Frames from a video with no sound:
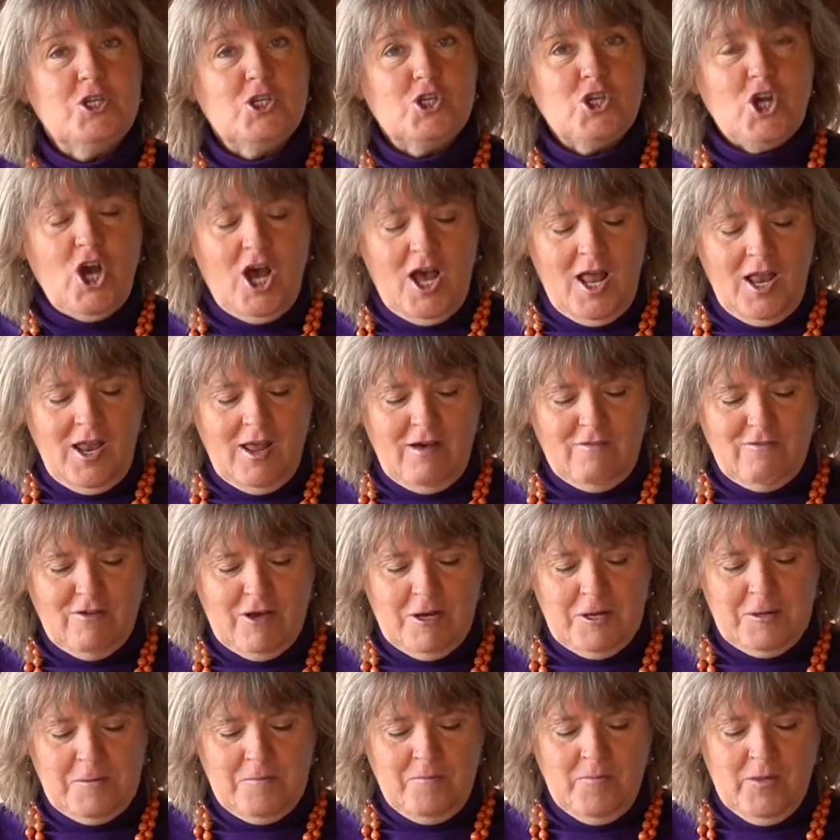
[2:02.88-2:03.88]
chai
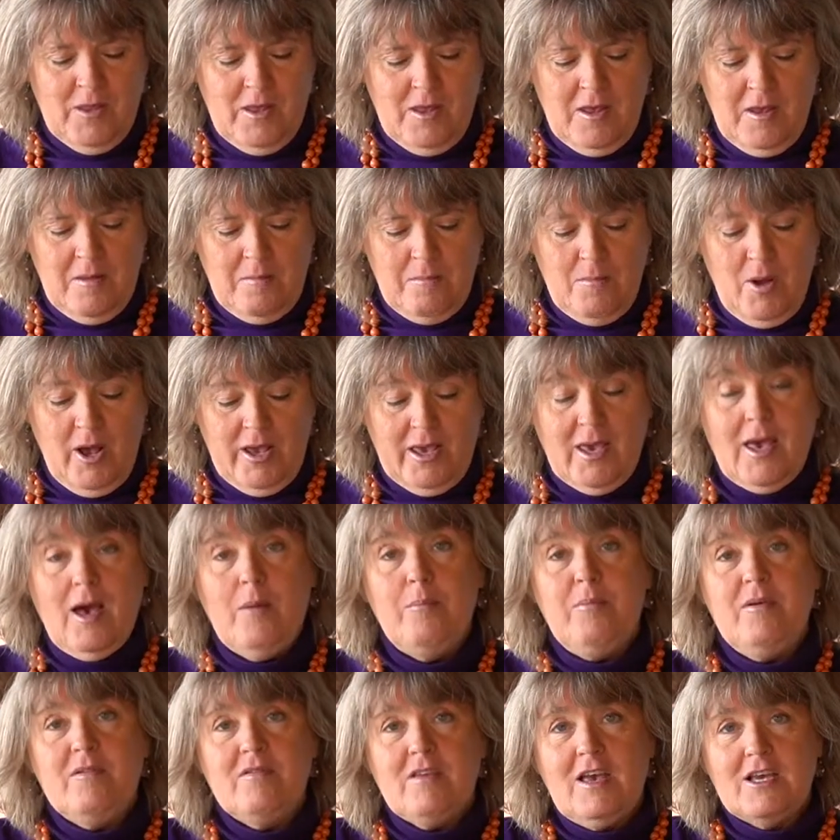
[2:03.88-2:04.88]
lover, my
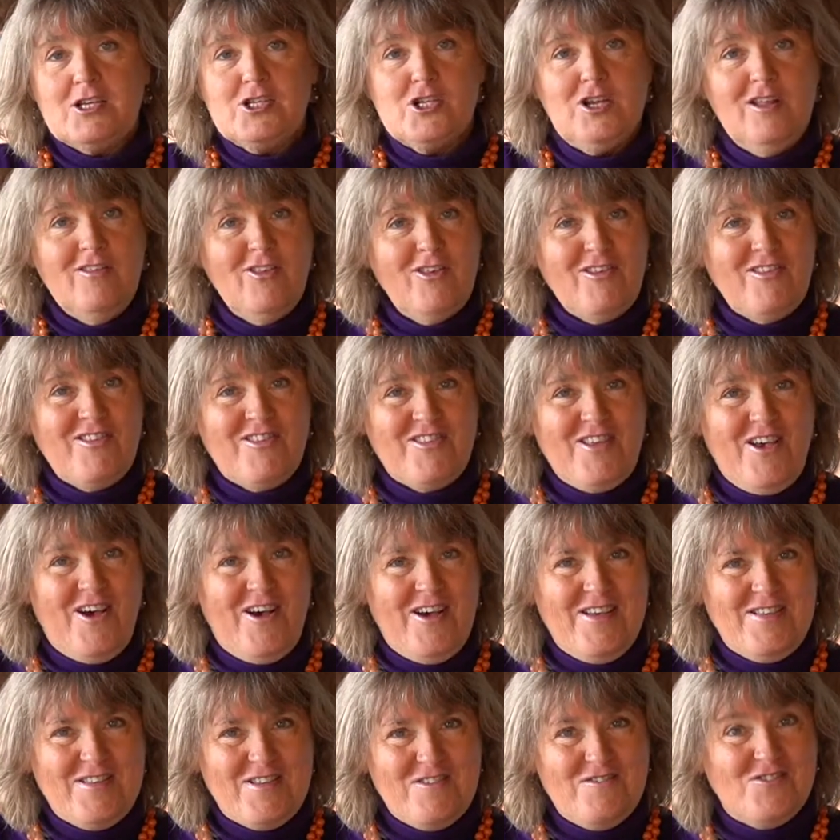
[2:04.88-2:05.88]
cup is actually the
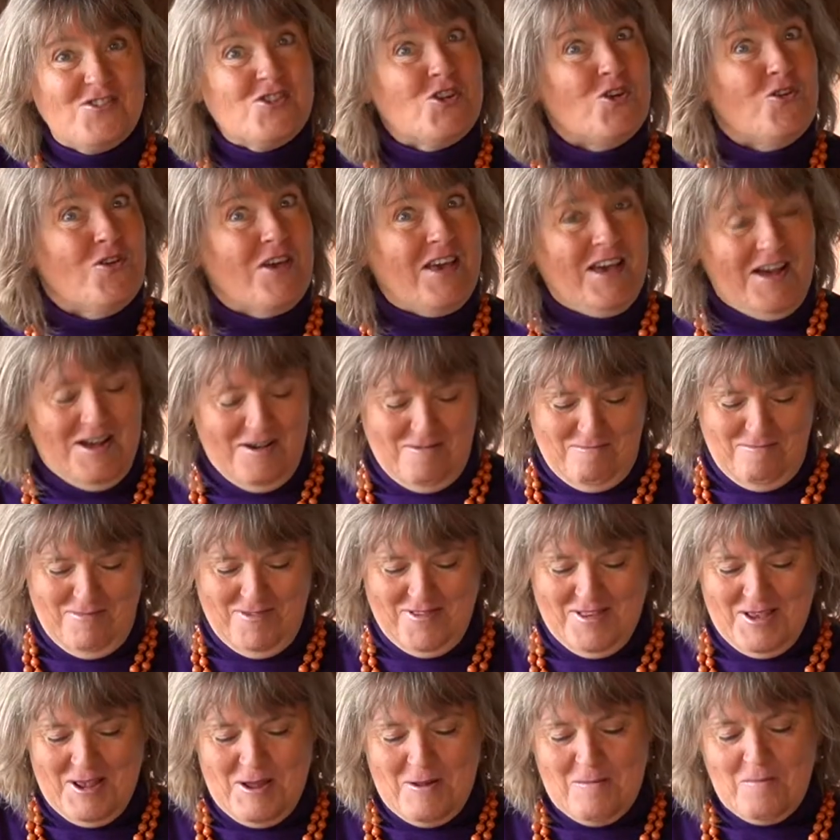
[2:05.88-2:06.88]
size of 2
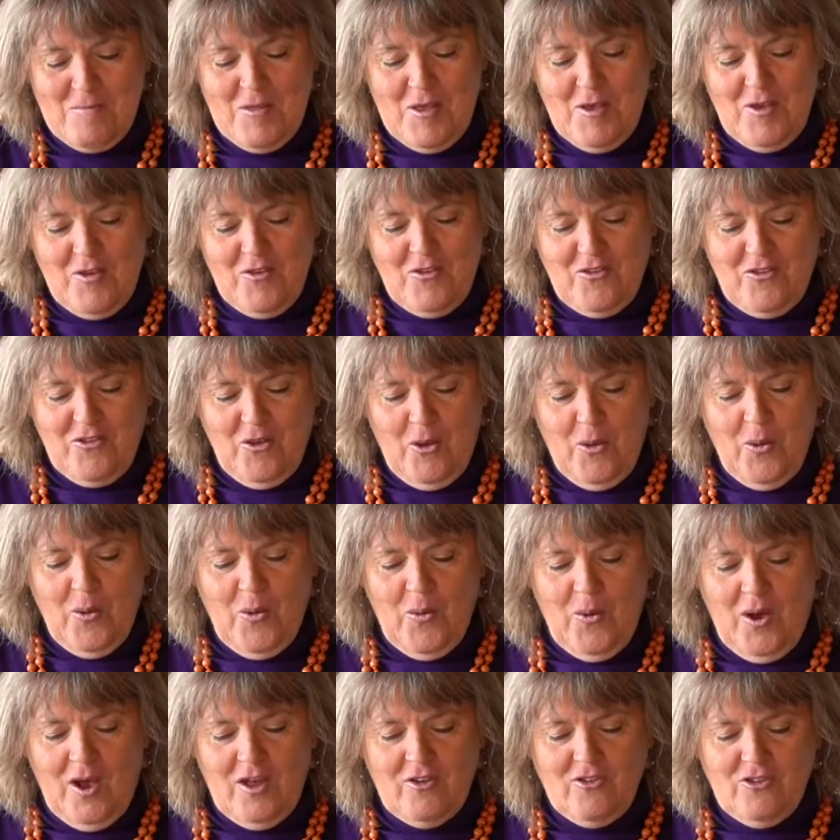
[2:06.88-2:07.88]
cups.
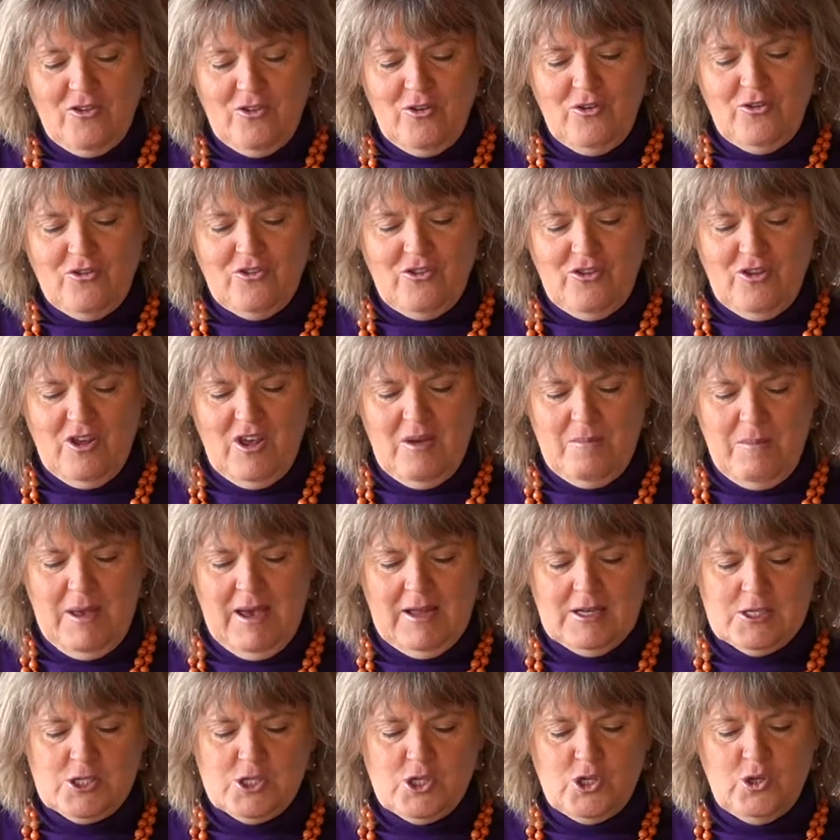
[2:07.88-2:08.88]
So I do
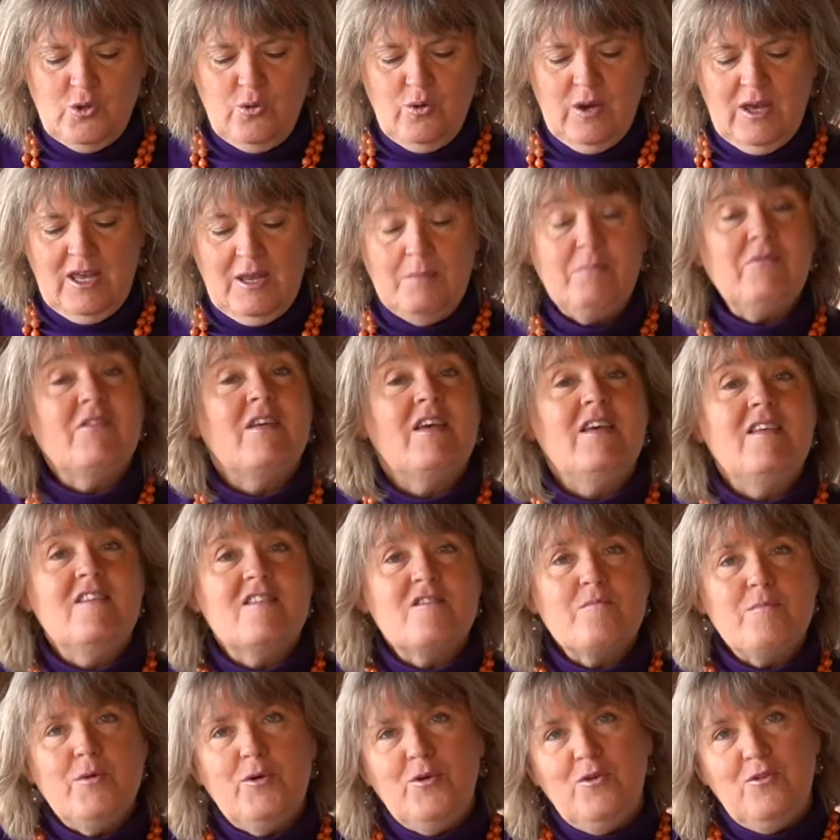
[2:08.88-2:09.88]
about 2 heaped
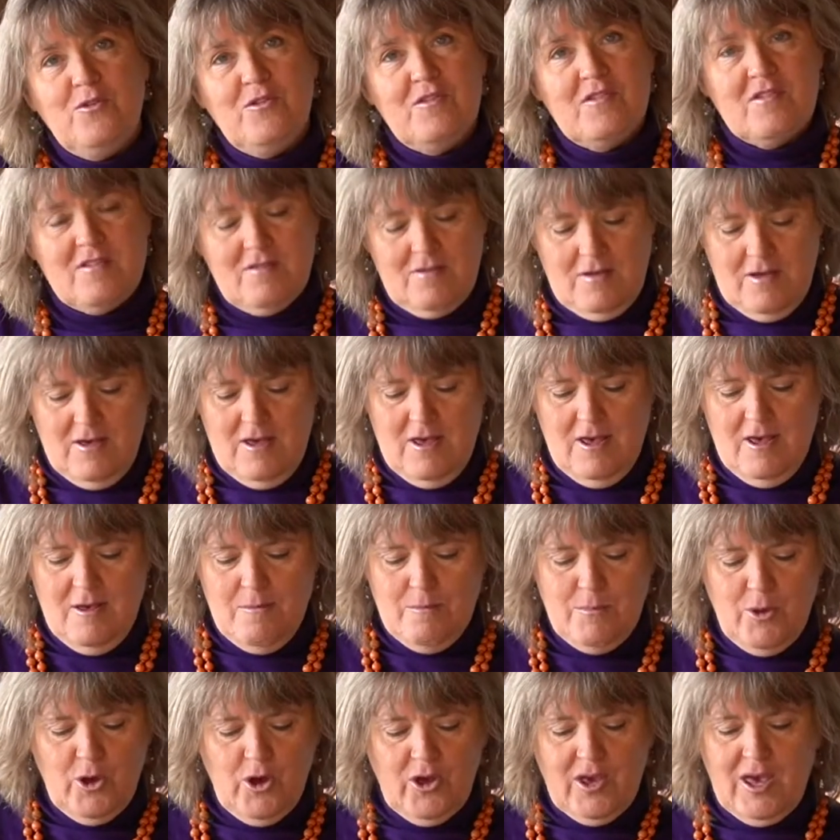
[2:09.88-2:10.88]
teaspoons
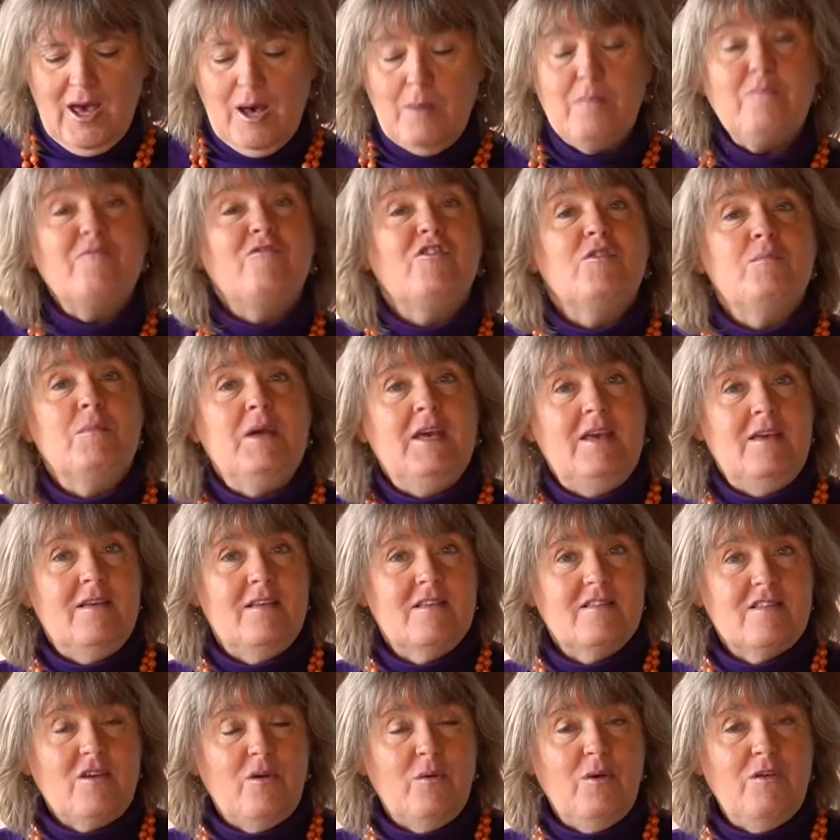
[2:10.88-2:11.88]
per cup for me.
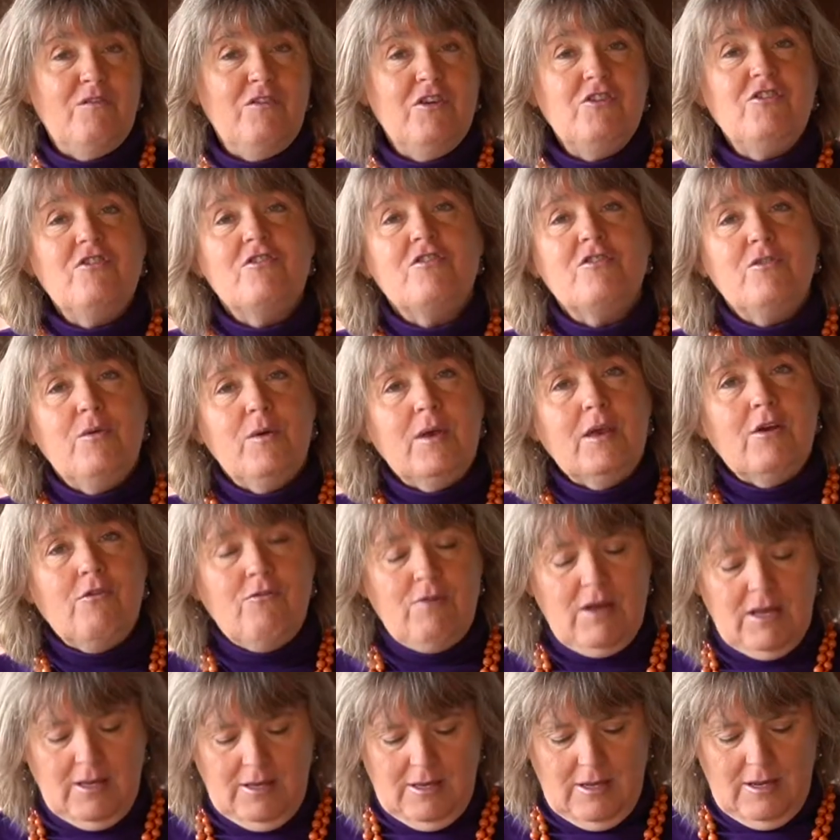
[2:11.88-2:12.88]
So if you're just doing a
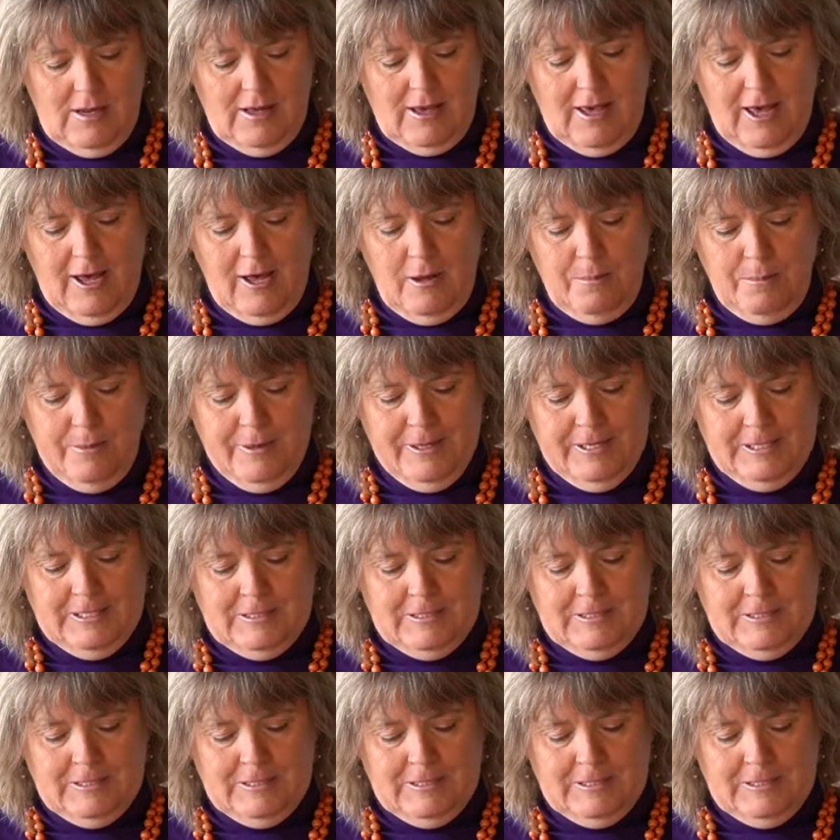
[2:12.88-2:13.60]
regular cup,